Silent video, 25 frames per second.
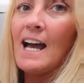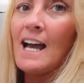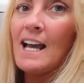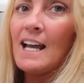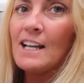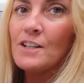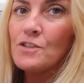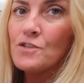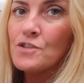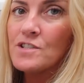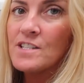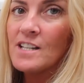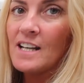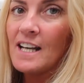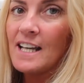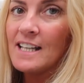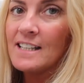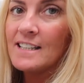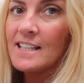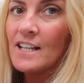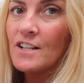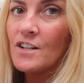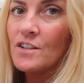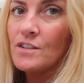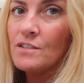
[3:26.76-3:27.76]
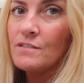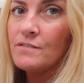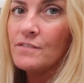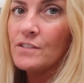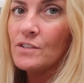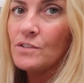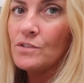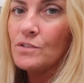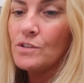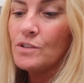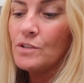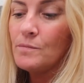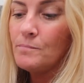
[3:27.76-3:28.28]
I used to like that on the
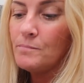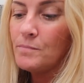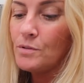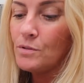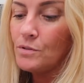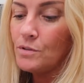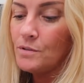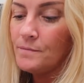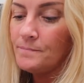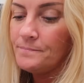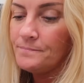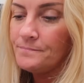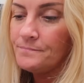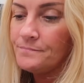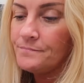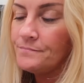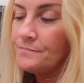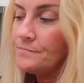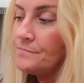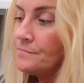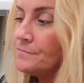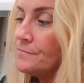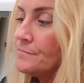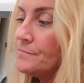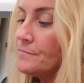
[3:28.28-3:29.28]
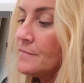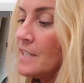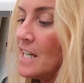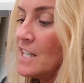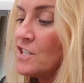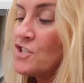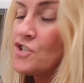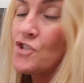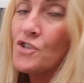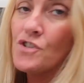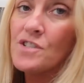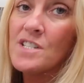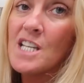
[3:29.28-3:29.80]
floor, but
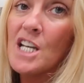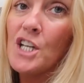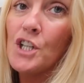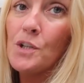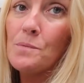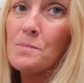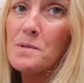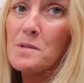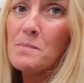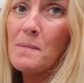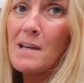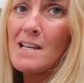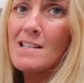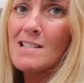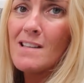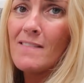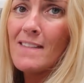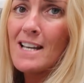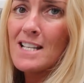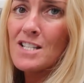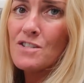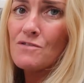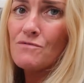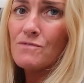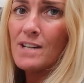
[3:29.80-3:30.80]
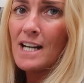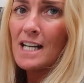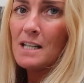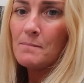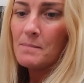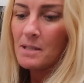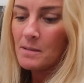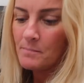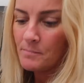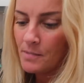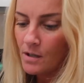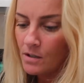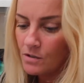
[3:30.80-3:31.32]
it's just taking up space and that's a really
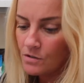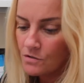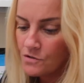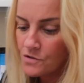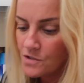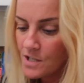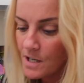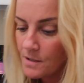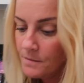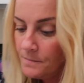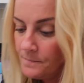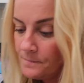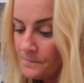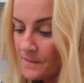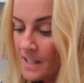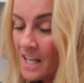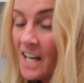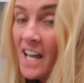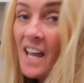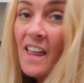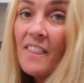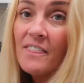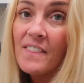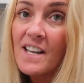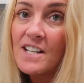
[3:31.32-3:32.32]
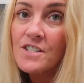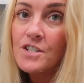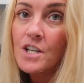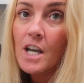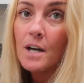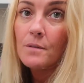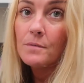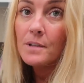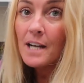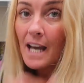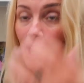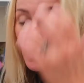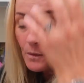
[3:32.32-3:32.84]
big bottle, so that's
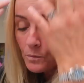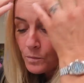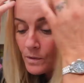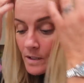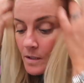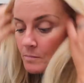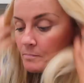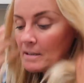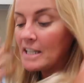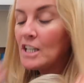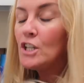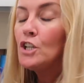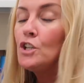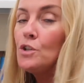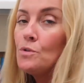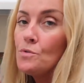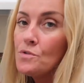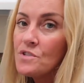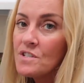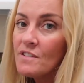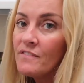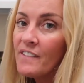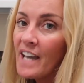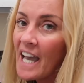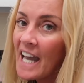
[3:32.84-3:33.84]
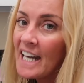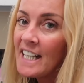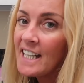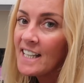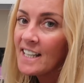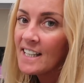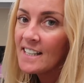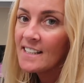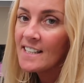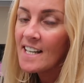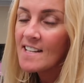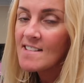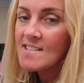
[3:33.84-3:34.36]
going. I will make use of
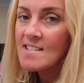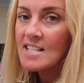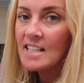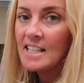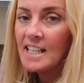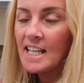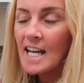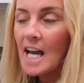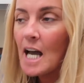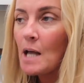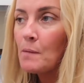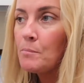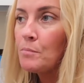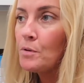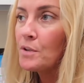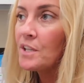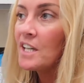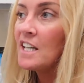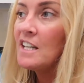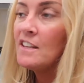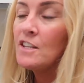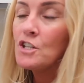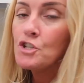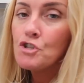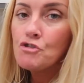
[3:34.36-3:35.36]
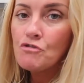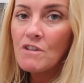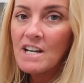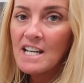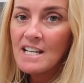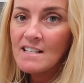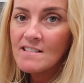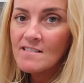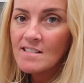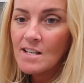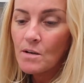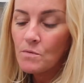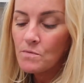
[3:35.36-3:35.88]
anything that's in here. I'll put it in the
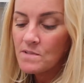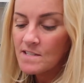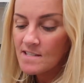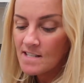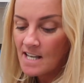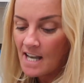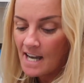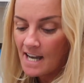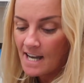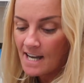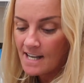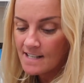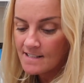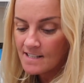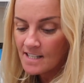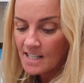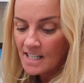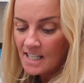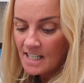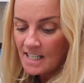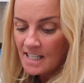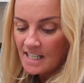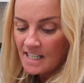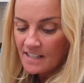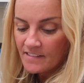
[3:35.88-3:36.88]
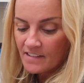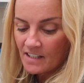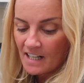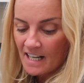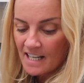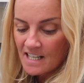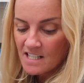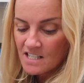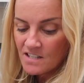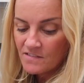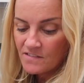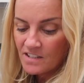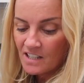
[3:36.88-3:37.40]
drains outside. The
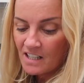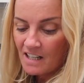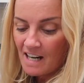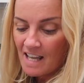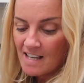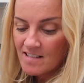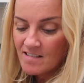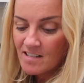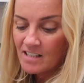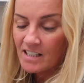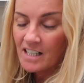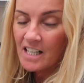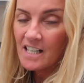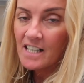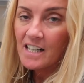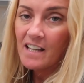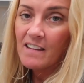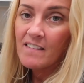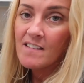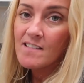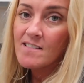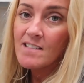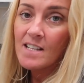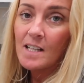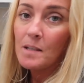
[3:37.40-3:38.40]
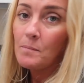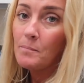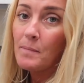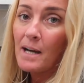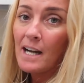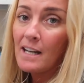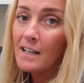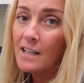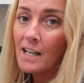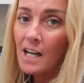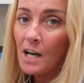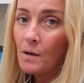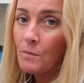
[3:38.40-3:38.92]
likes of the glass cleaner and the Cillit
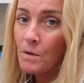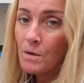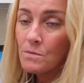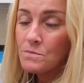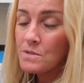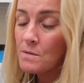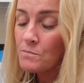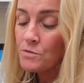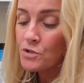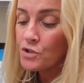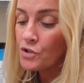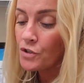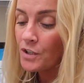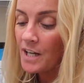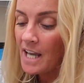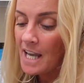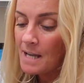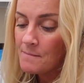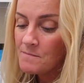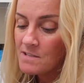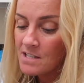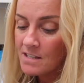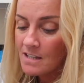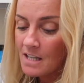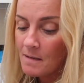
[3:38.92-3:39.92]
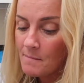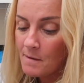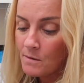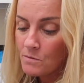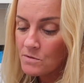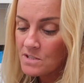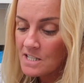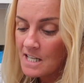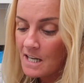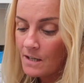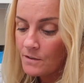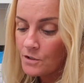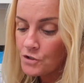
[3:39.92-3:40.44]
Bang, I won't. I'm just going to empty them
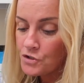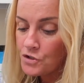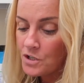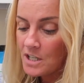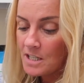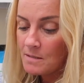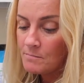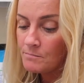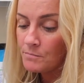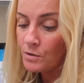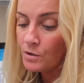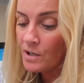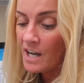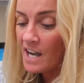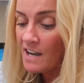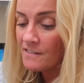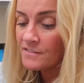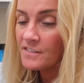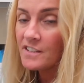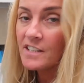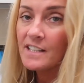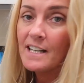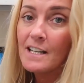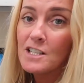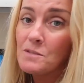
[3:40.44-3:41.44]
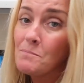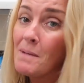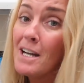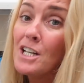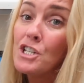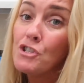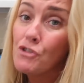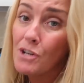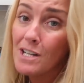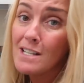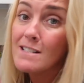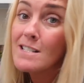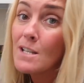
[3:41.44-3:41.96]
out down the drain, but everything else, my
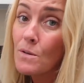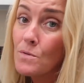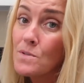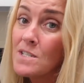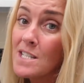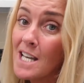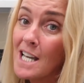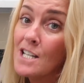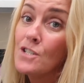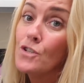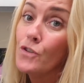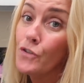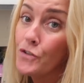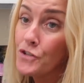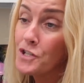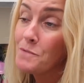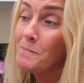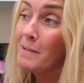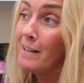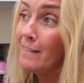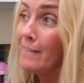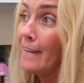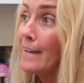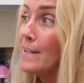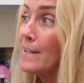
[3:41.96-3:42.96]
drains outside is going to smell